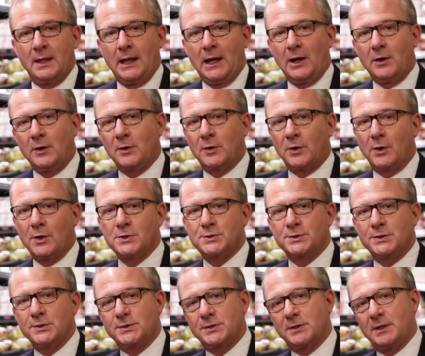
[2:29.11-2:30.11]
How are
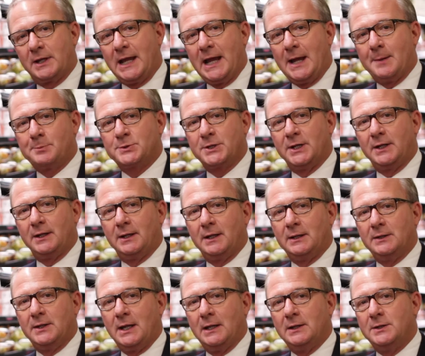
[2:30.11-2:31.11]
grocers capturing
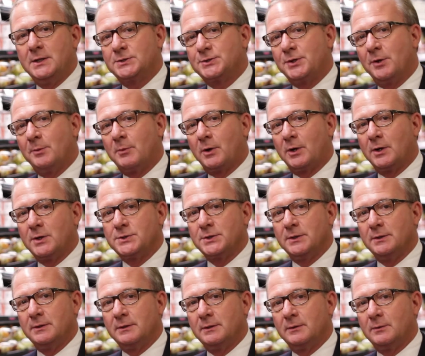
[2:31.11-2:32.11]
additional
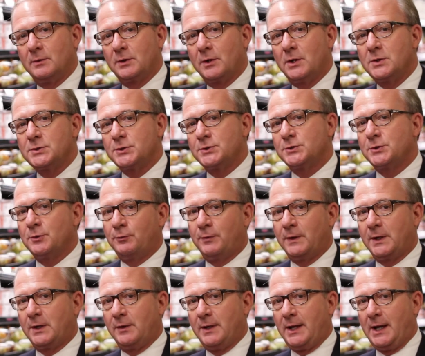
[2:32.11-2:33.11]
margin? Well, grocers have
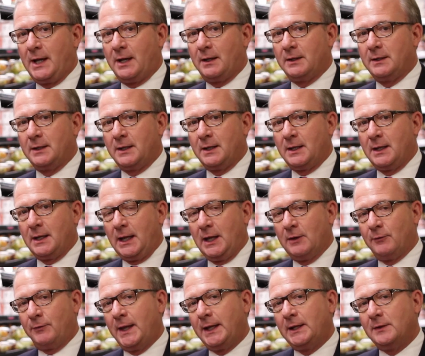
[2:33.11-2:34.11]
figured out
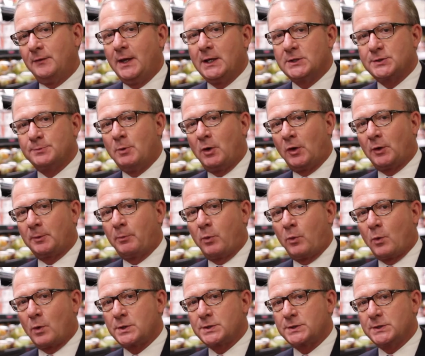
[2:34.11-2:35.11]
if they can take smaller
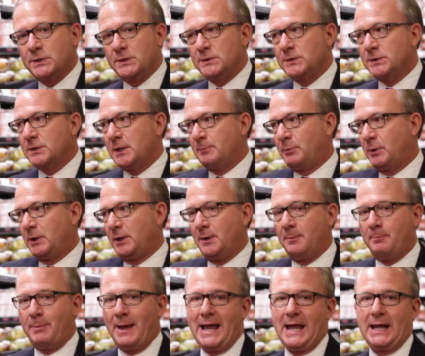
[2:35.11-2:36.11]
portions and put it in
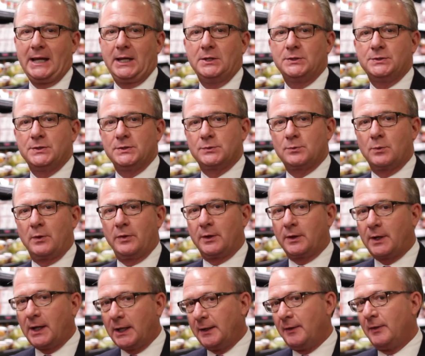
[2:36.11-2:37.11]
packages where they're
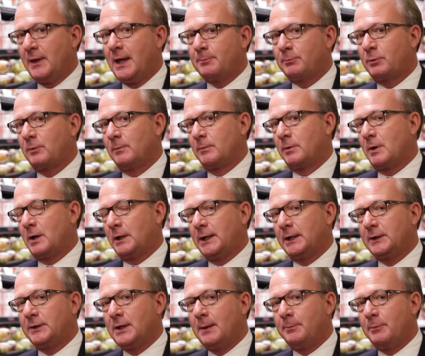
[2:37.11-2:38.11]
cutting that
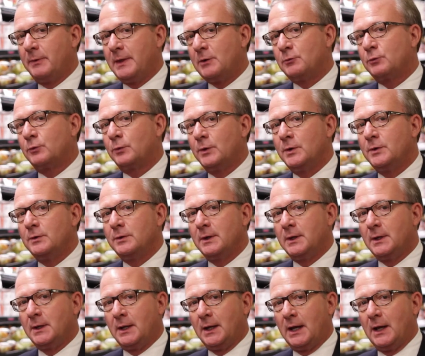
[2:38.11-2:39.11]
product up and that fruit
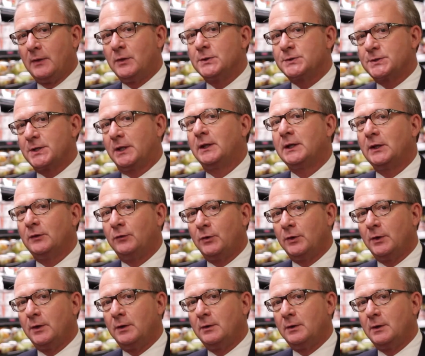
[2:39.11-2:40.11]
and they're selling it to
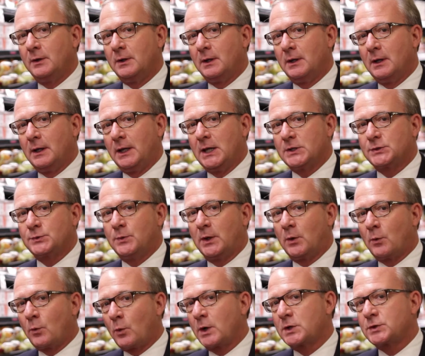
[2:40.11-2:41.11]
you, guess what?
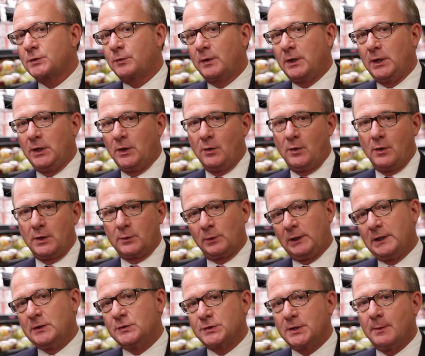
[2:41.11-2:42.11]
It works for you. It
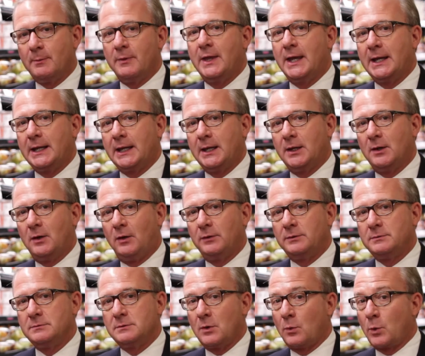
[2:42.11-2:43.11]
relieves some of that
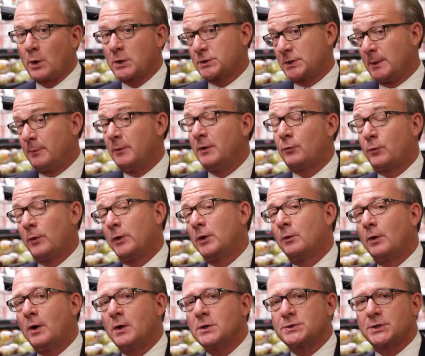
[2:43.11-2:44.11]
guilt, works some of it for the
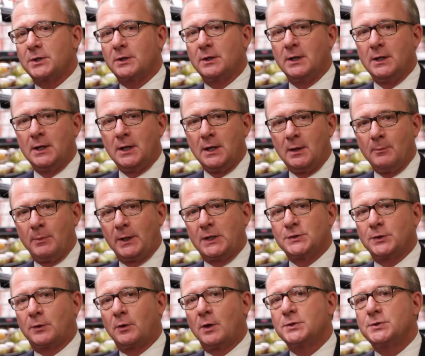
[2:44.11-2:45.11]
grocer because
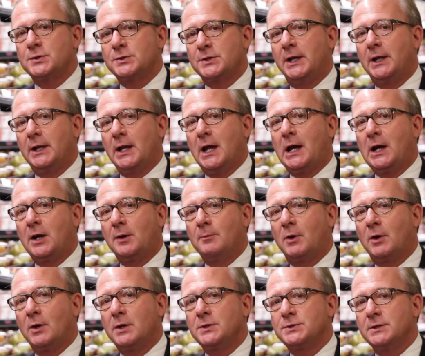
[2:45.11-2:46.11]
the grocer's getting a higher
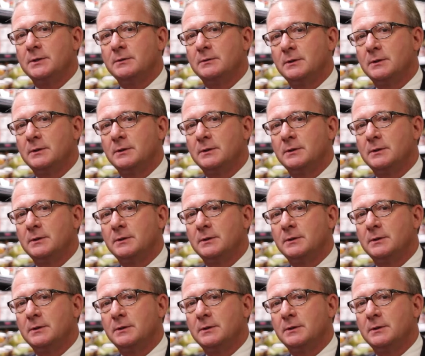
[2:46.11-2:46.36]
margin.